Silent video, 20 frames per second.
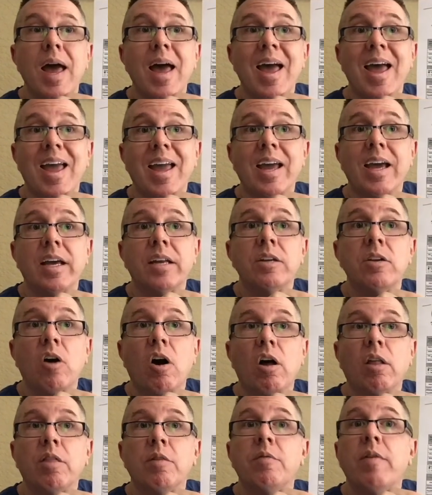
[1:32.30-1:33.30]
and
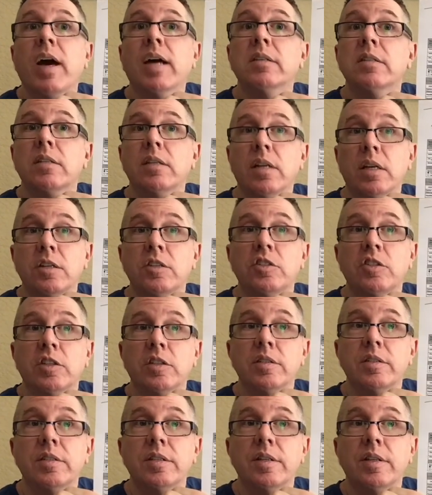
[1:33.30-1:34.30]
all the
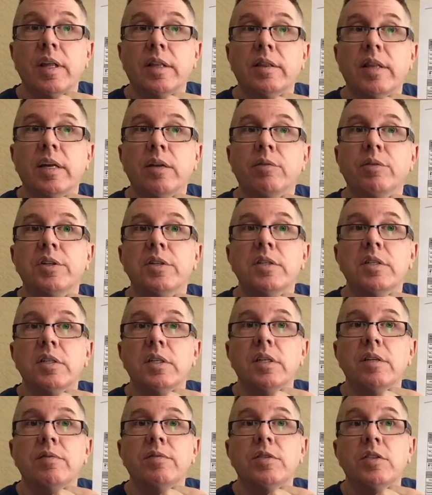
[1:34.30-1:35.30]
vaccinations that they
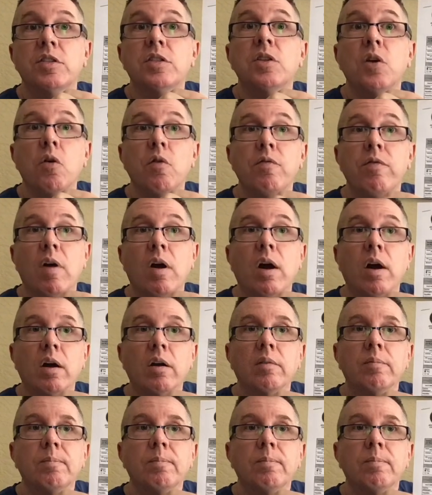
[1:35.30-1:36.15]
received so far.